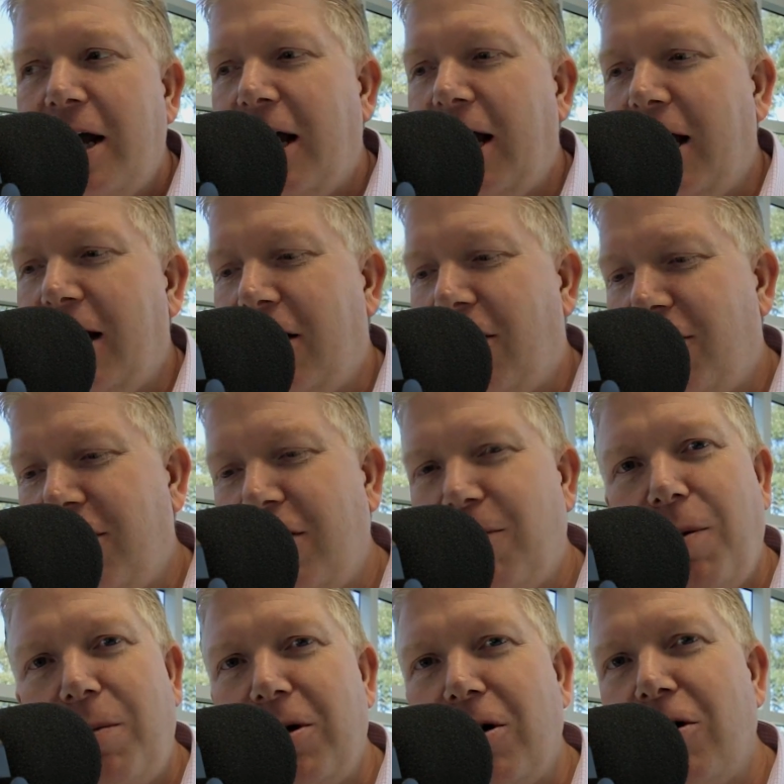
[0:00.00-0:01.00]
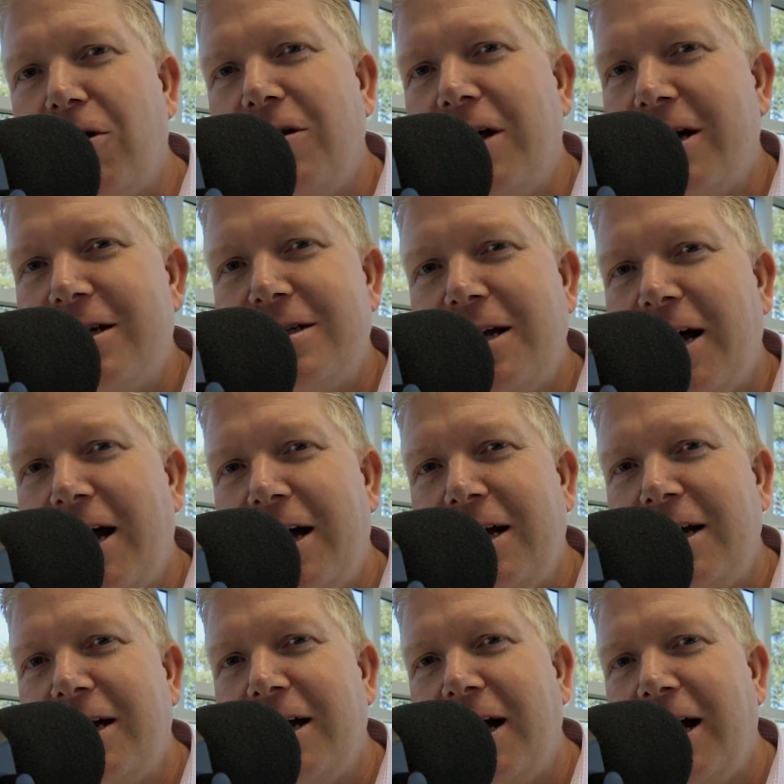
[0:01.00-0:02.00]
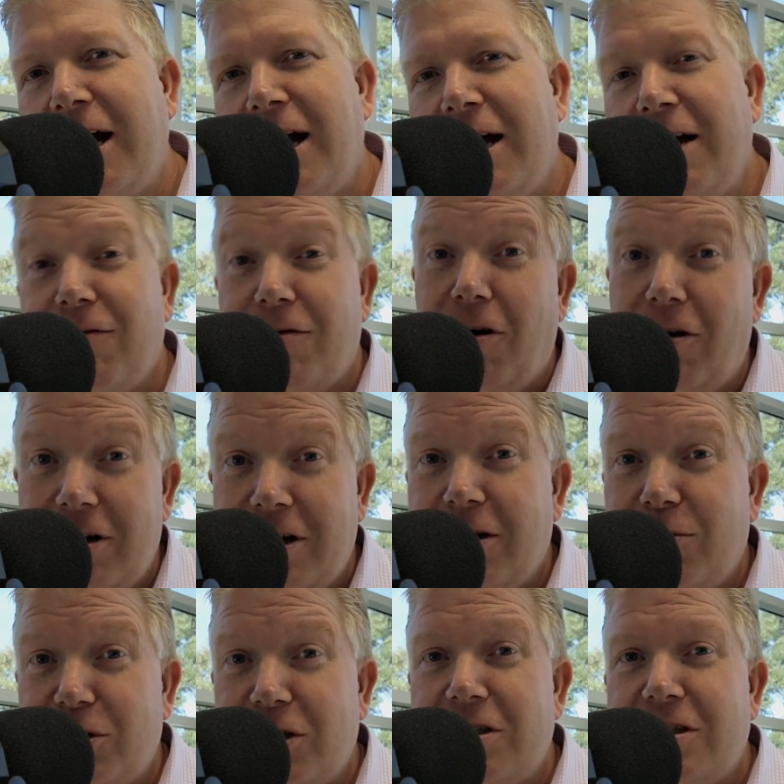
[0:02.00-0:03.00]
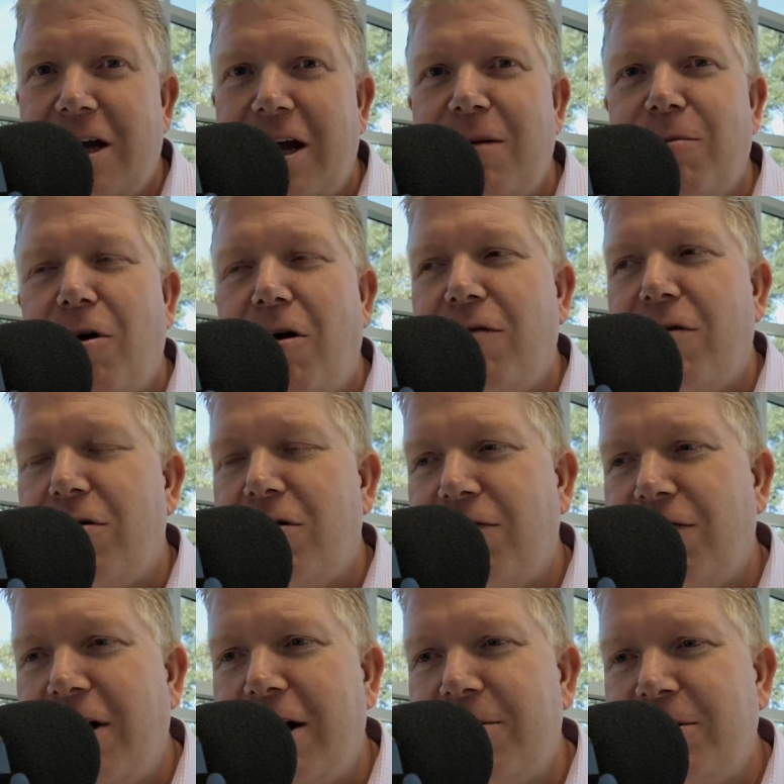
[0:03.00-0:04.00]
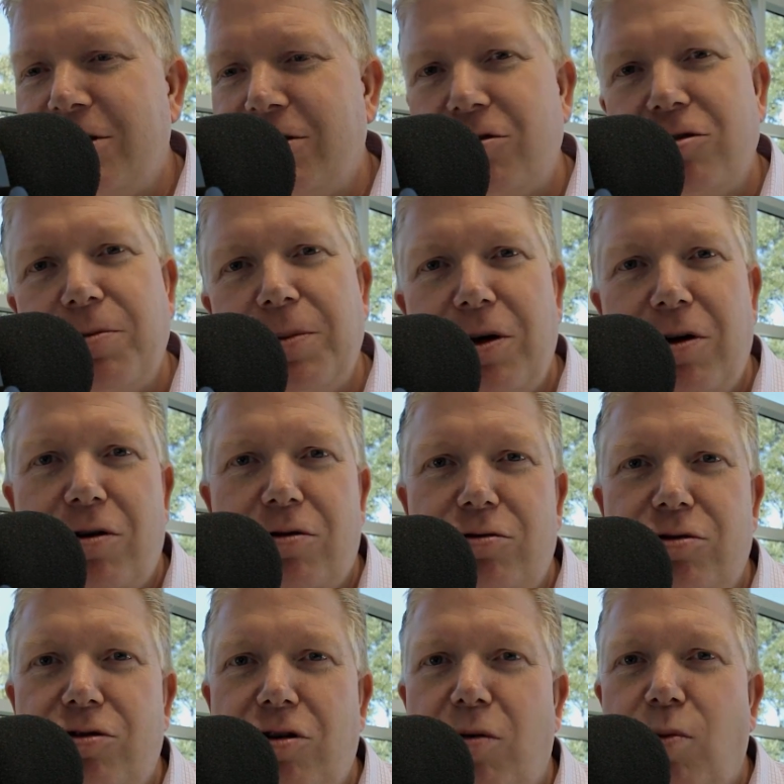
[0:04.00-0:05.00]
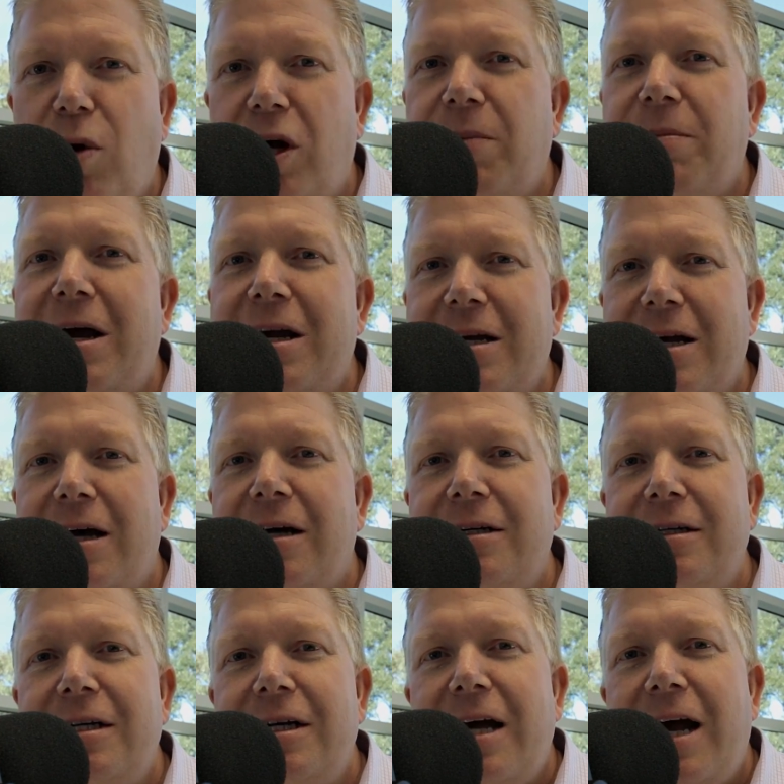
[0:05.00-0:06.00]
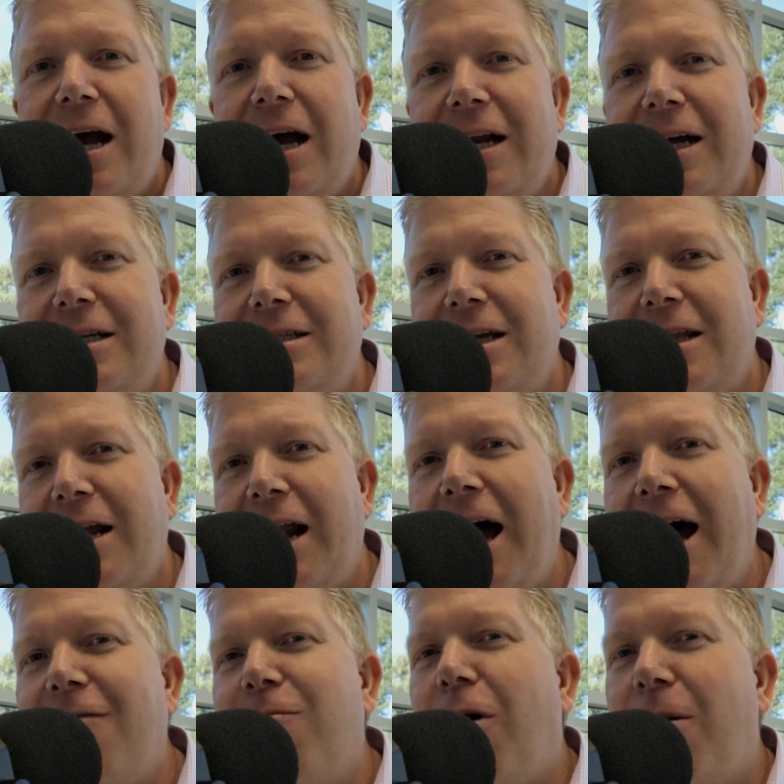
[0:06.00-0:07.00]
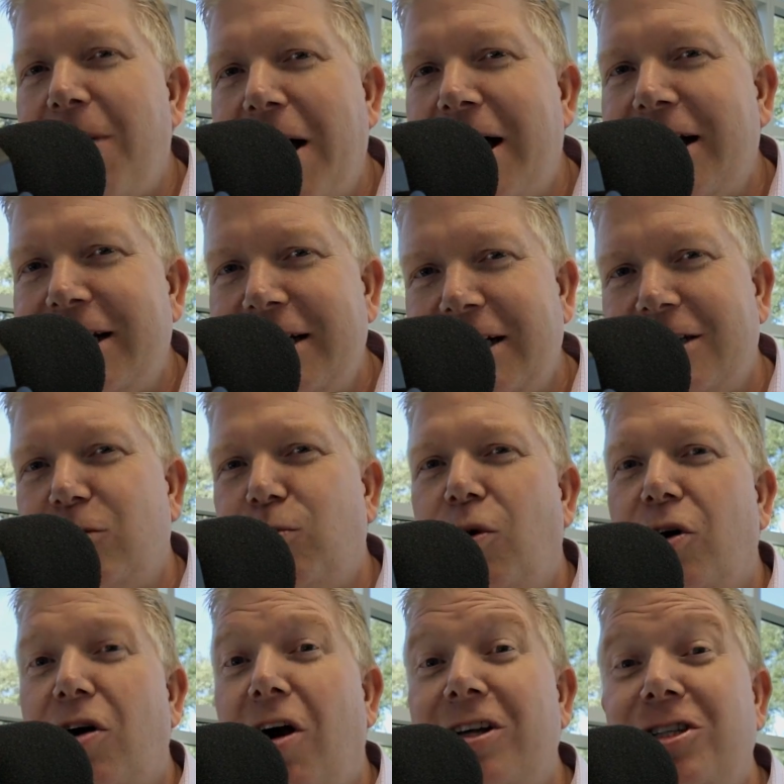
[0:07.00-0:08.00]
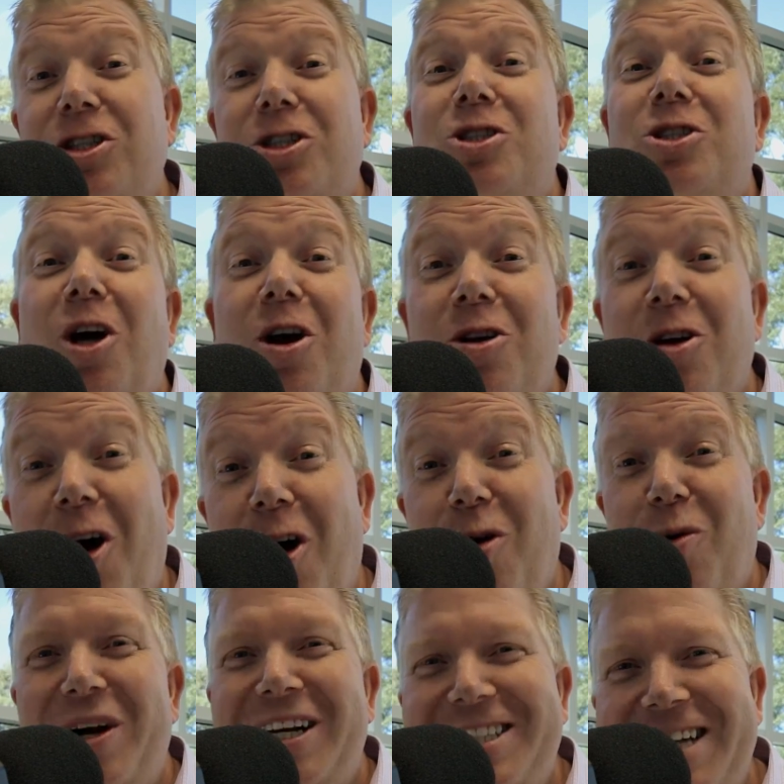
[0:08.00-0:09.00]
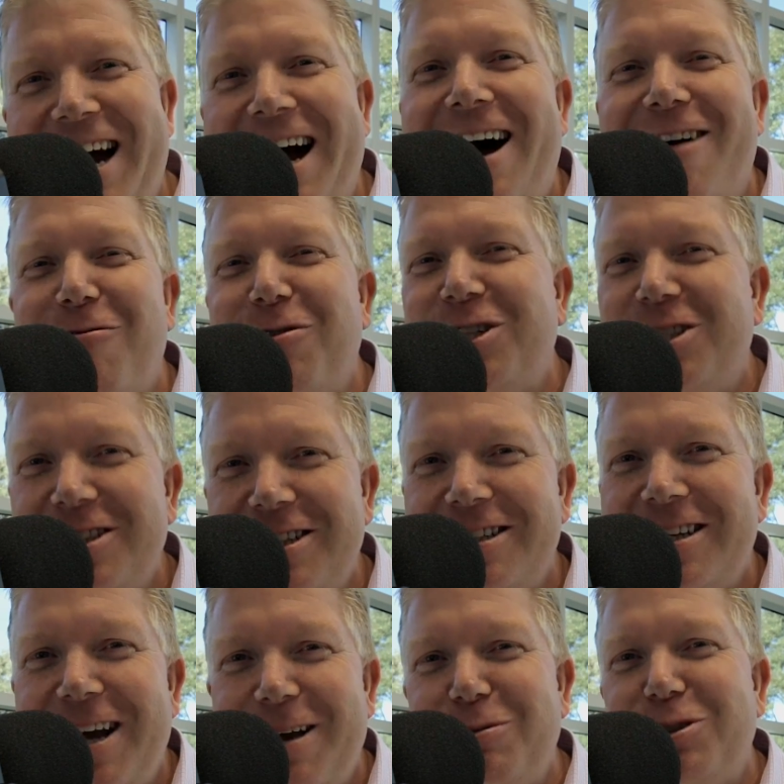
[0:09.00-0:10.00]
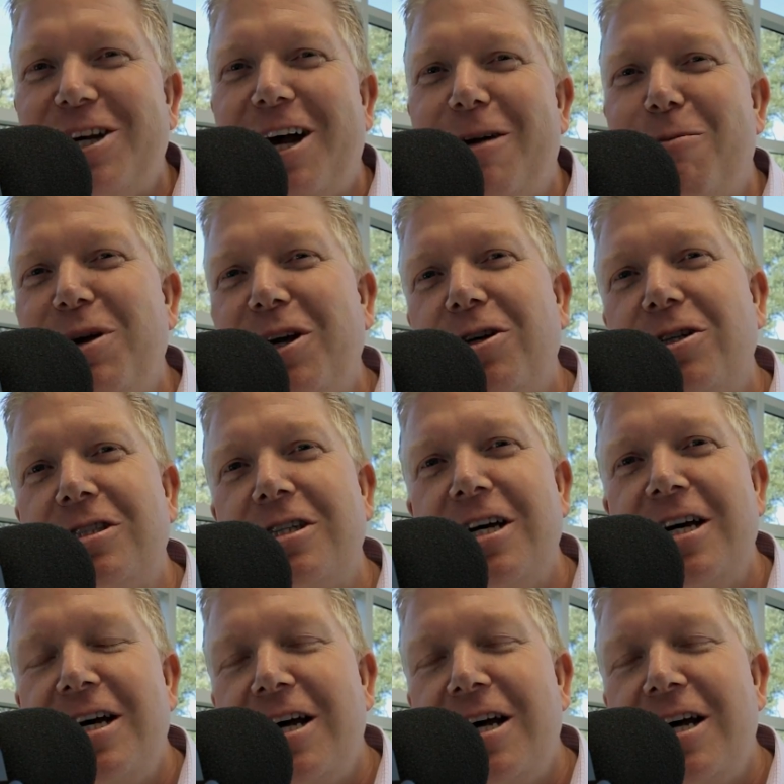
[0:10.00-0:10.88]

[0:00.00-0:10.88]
And I think you've probably heard that saying. If not, there was a saying by a very famous entrepreneur called John Wanamaker. And he said that half my marketing doesn't work. I just don't know which half, which is a damn shame, because